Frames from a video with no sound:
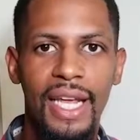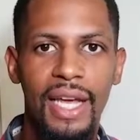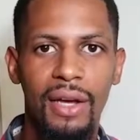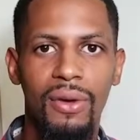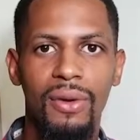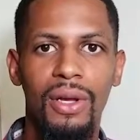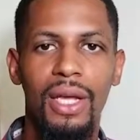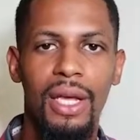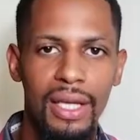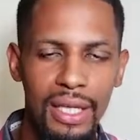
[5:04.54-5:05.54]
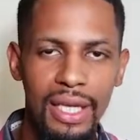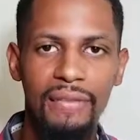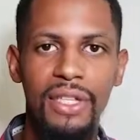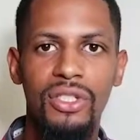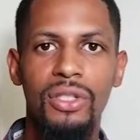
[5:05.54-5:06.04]
now.
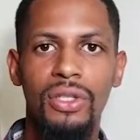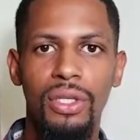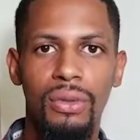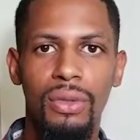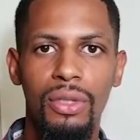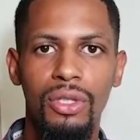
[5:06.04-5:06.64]
Give it to you.